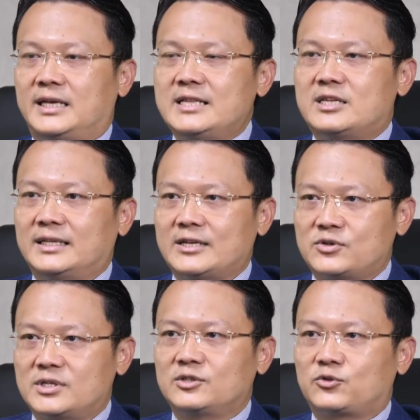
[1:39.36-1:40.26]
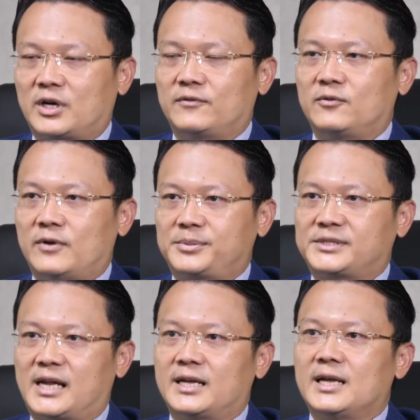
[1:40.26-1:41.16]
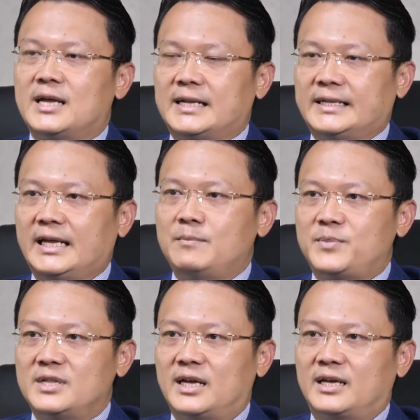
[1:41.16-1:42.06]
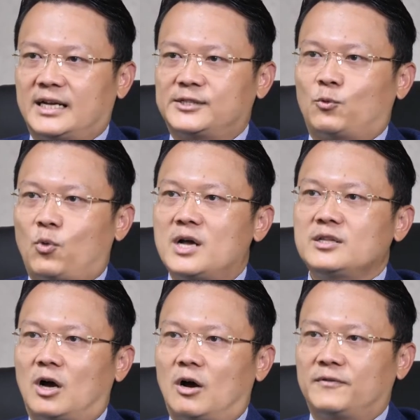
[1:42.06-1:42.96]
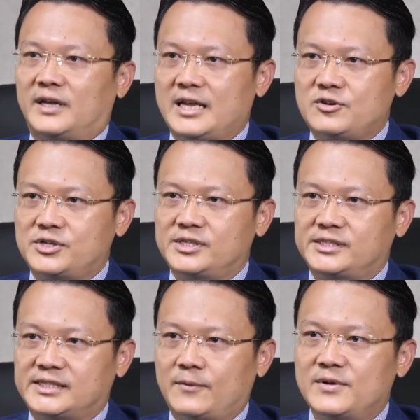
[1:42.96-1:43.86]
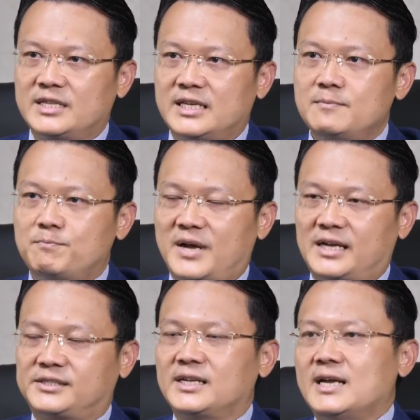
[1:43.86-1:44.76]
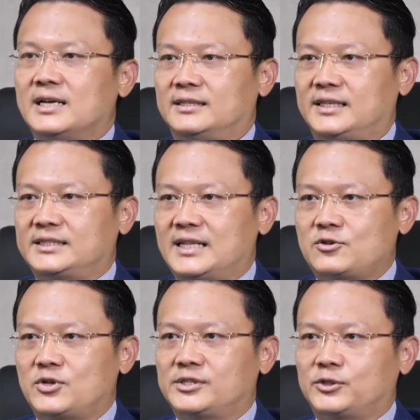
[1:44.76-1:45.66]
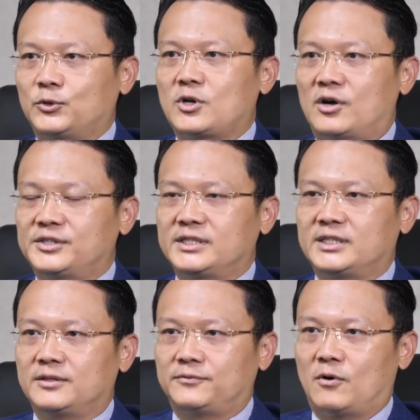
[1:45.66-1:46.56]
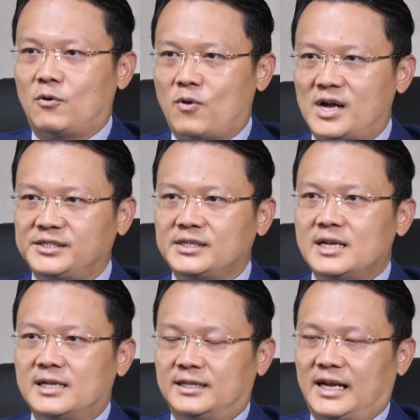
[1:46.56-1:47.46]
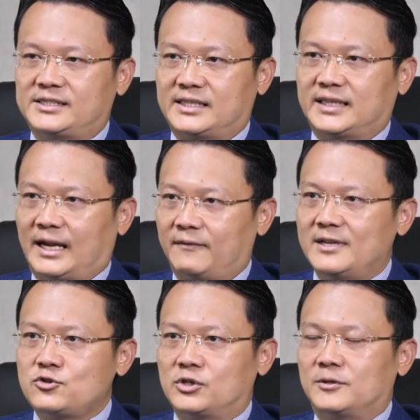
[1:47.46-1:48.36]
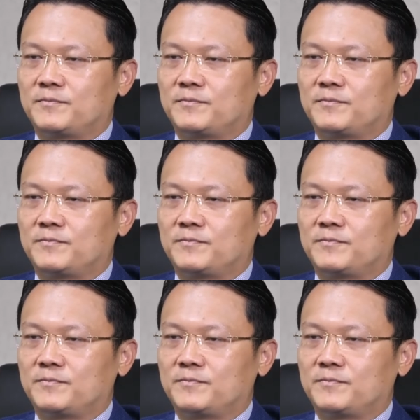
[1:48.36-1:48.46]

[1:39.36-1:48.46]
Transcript: international travel website named Penang as one of Asia's 17 best destinations to consider for one's next adventure.